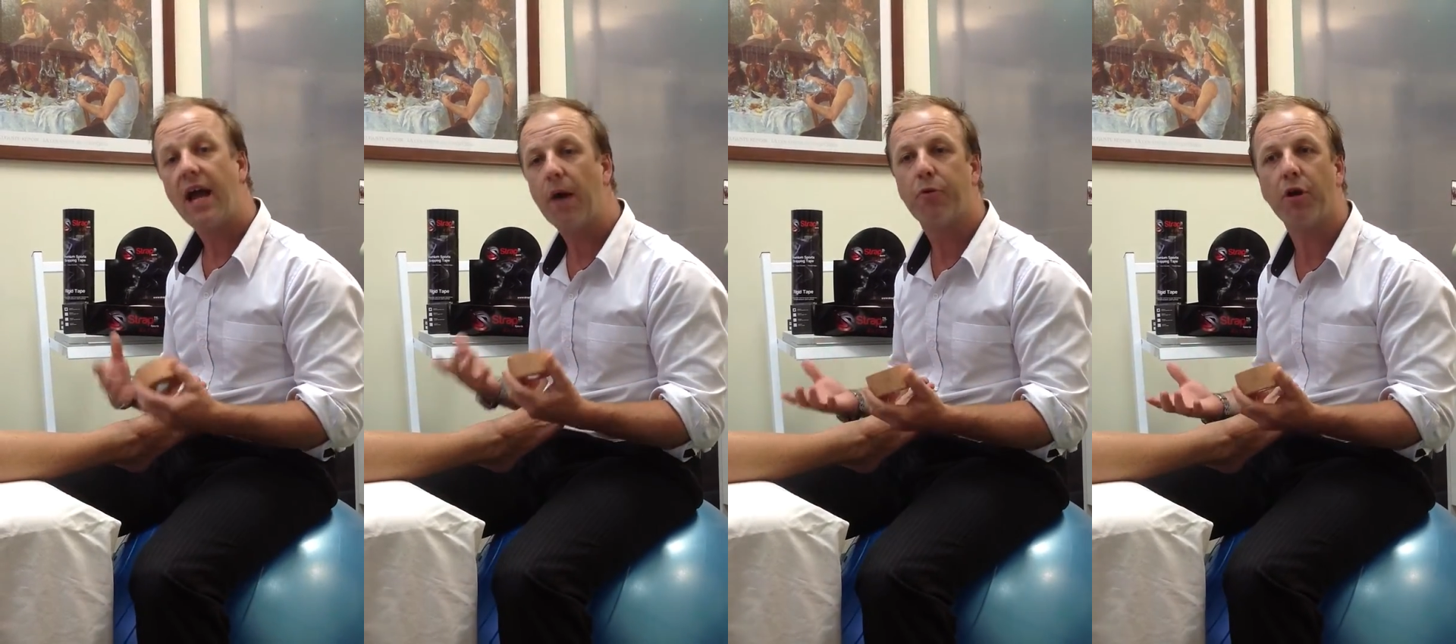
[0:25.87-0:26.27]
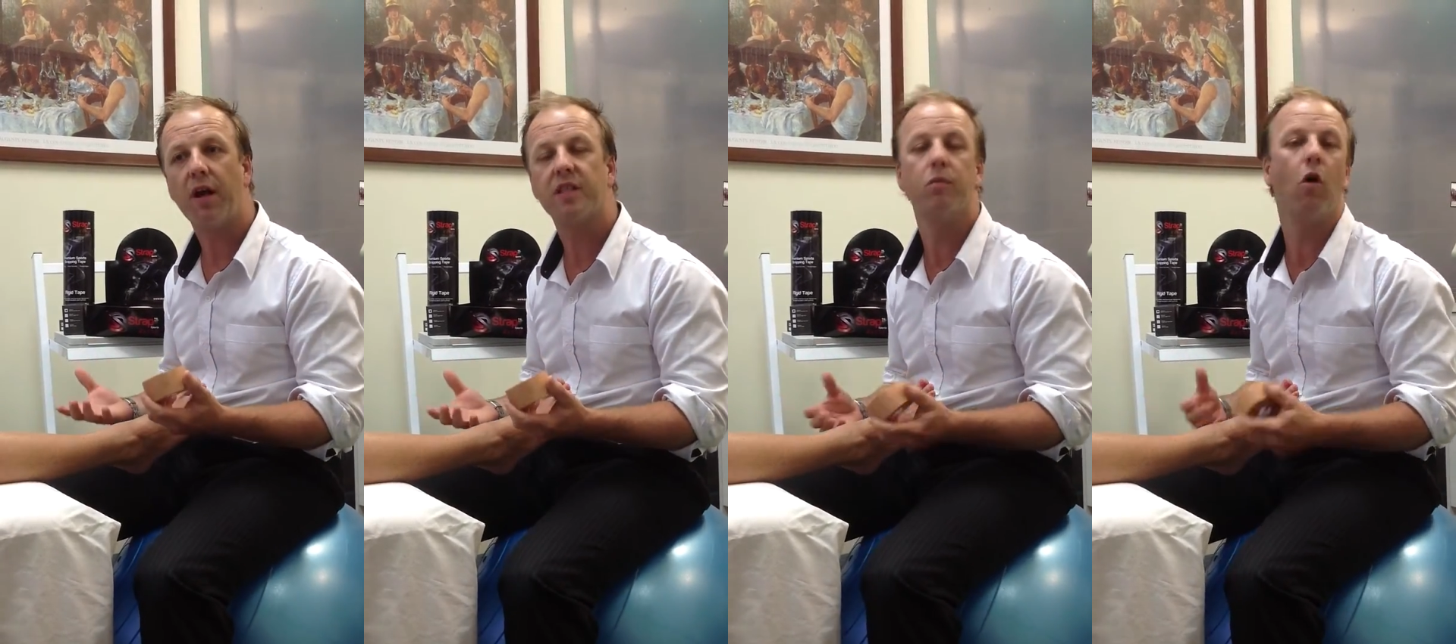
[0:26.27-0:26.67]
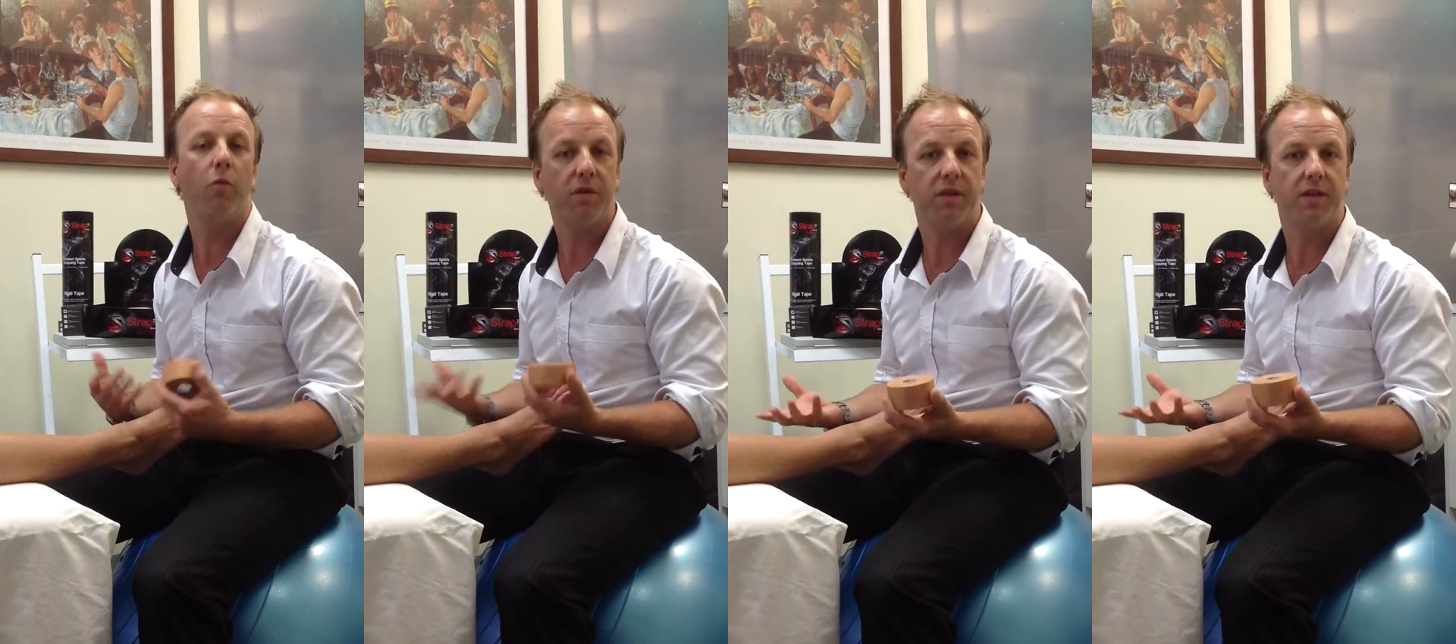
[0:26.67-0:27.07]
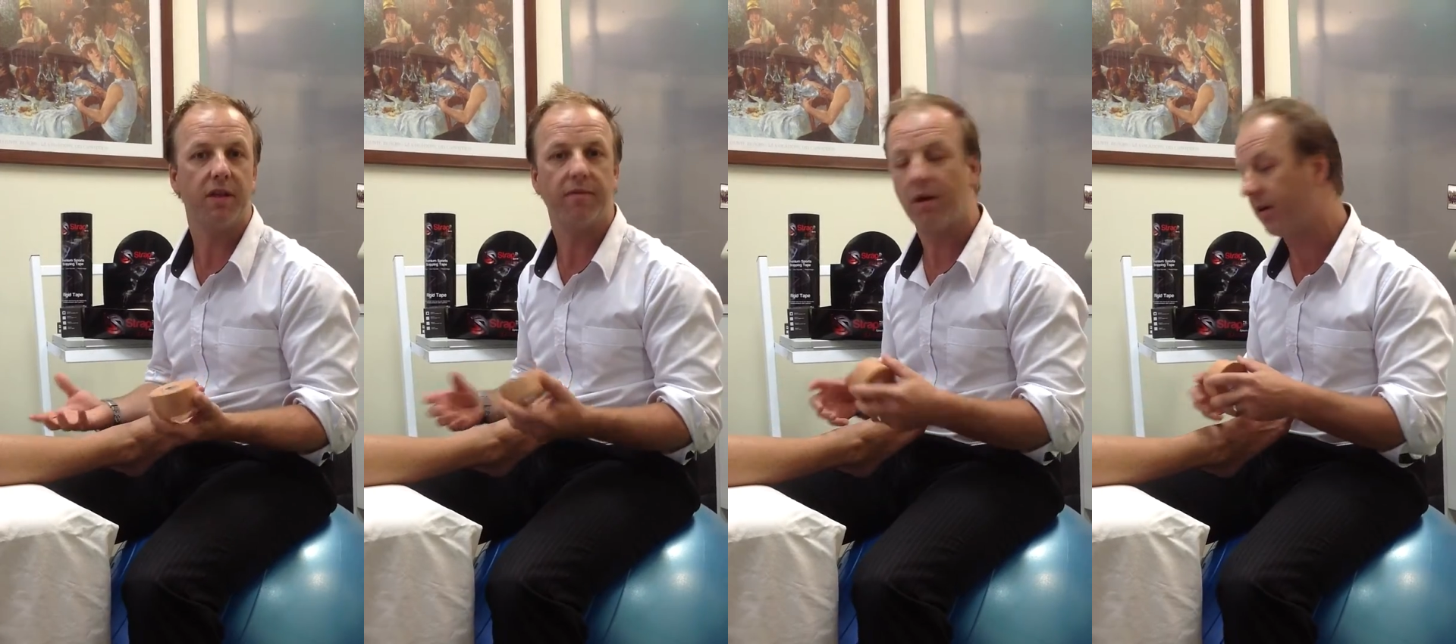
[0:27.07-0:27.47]
our products and why we think they're
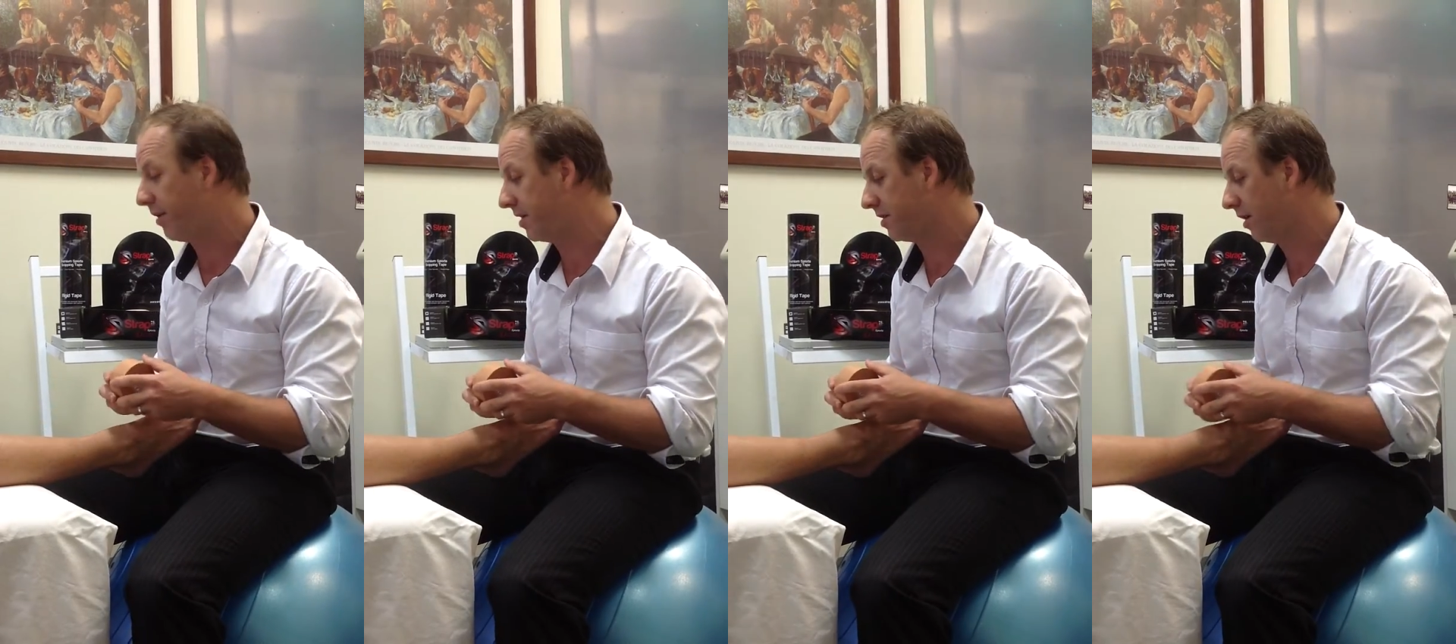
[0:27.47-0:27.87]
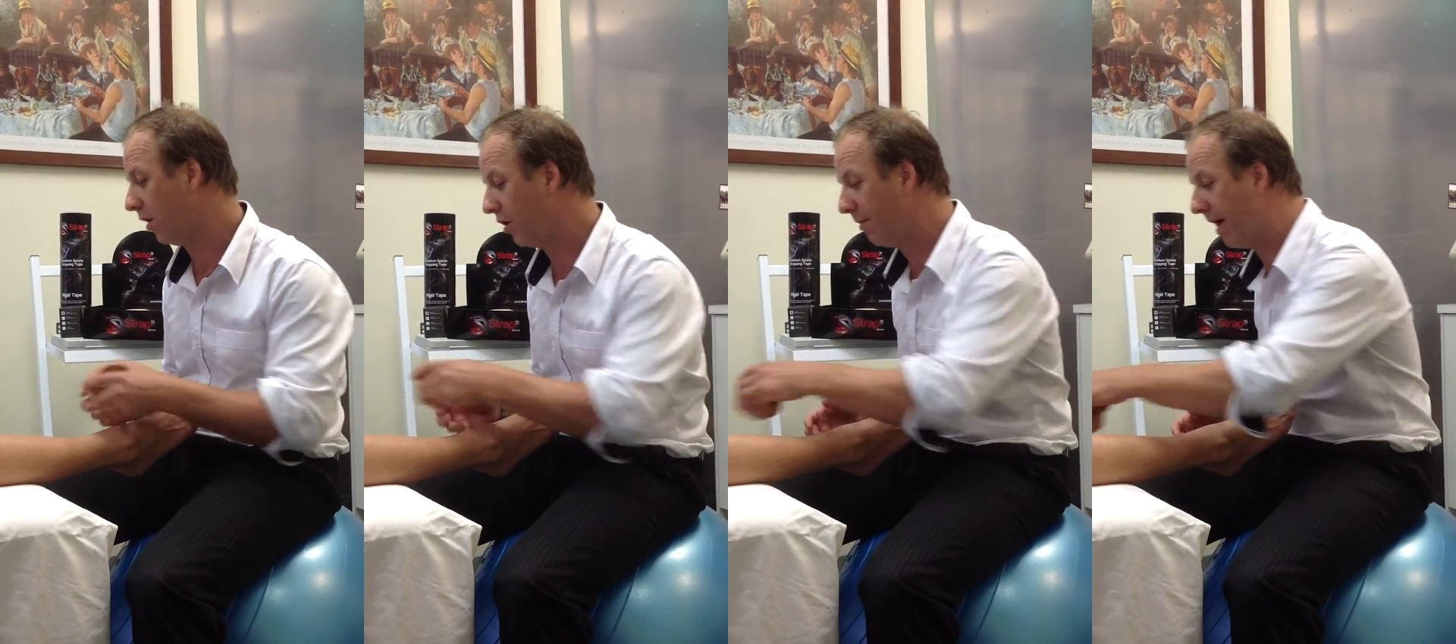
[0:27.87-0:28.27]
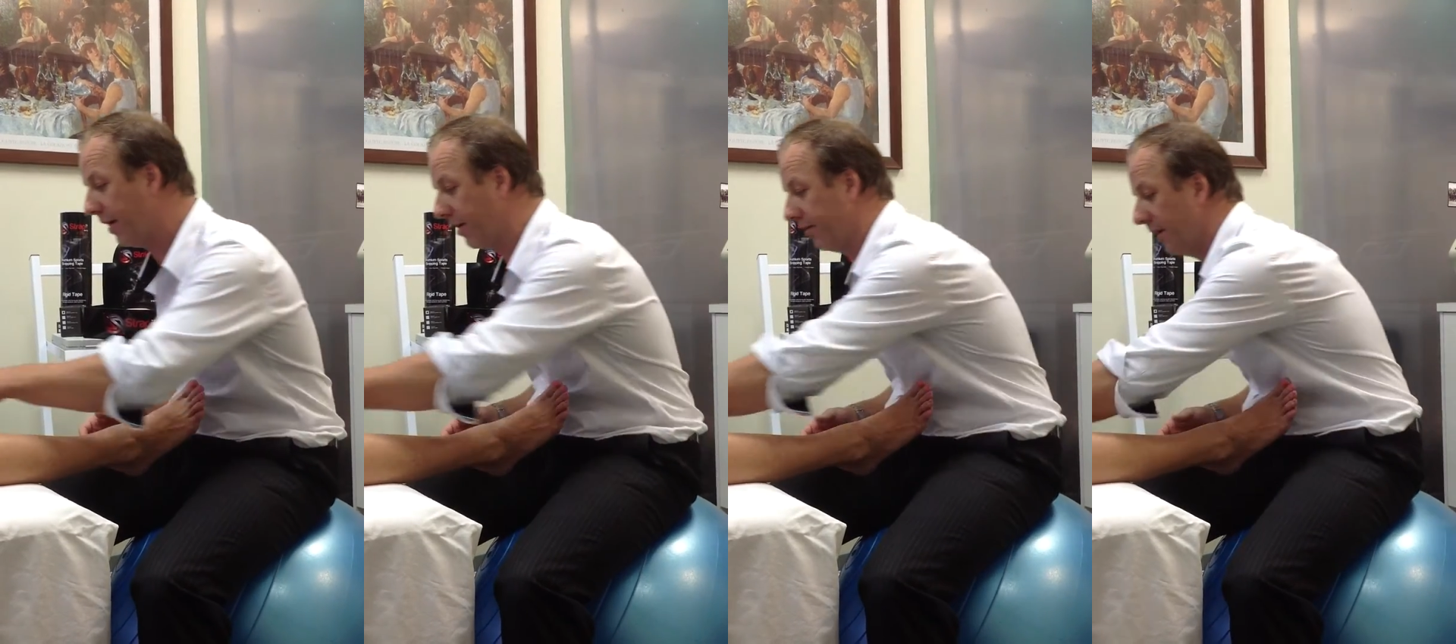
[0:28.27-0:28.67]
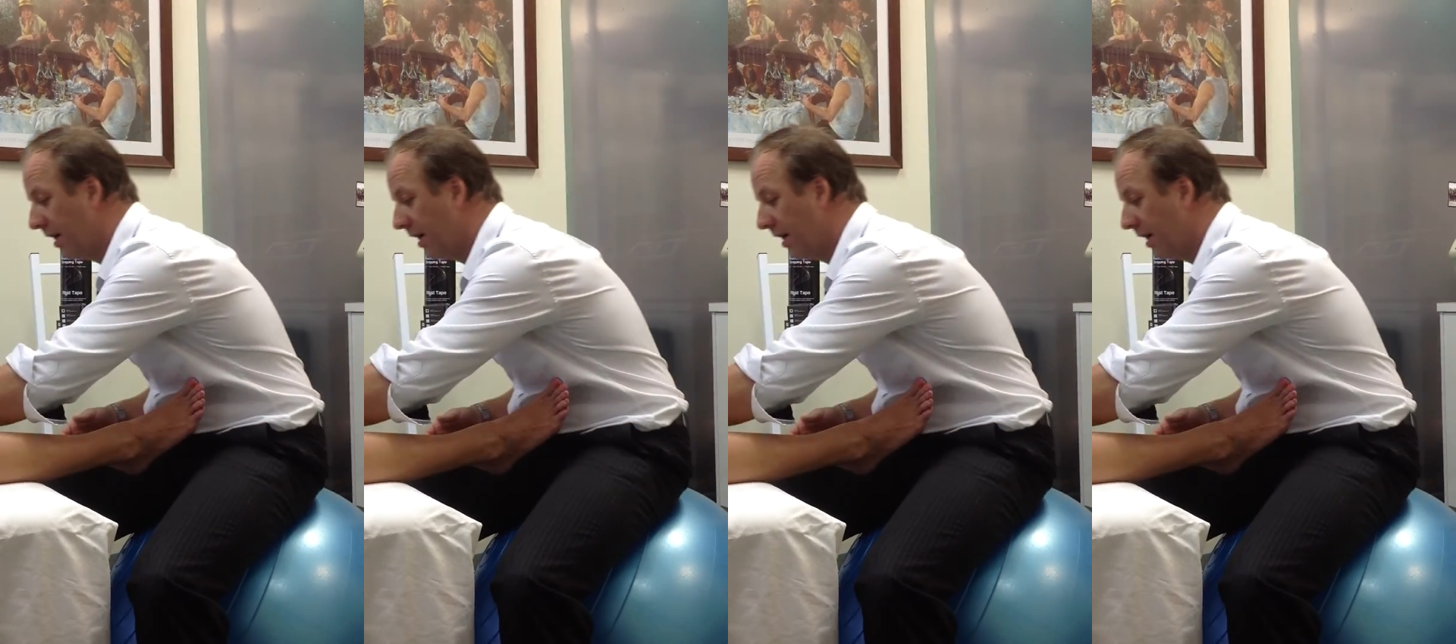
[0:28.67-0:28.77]
the very best on the market.